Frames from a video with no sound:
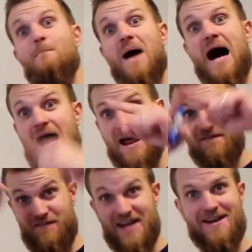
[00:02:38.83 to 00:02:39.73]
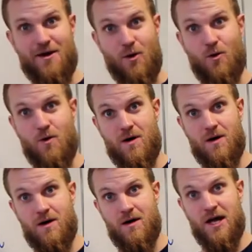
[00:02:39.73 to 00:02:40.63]
my video.
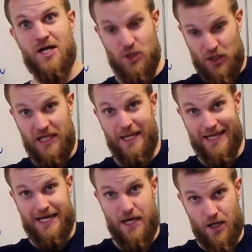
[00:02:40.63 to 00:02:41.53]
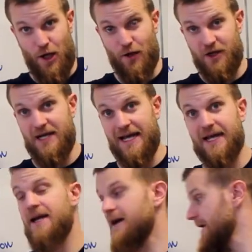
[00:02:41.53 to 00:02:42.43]
You click on the
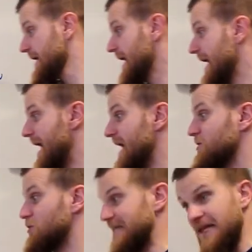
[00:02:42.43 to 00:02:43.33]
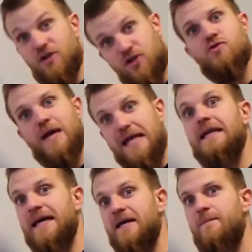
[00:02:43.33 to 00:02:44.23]
link and you get the
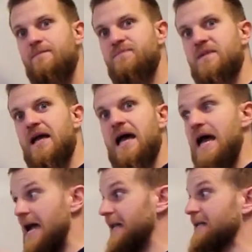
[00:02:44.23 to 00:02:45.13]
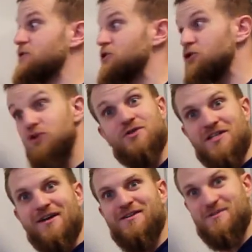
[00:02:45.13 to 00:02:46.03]
training and you
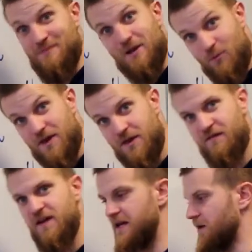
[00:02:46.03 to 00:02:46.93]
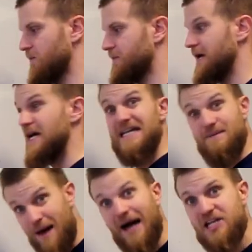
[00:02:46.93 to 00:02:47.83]
start to speak with the video.
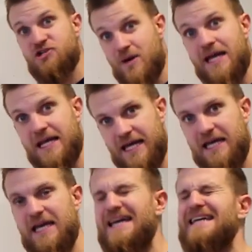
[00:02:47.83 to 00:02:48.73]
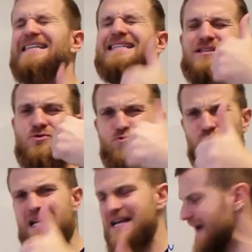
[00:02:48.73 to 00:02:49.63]
My training is
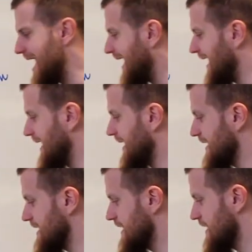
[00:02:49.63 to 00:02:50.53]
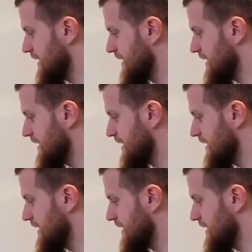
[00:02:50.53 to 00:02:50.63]
really high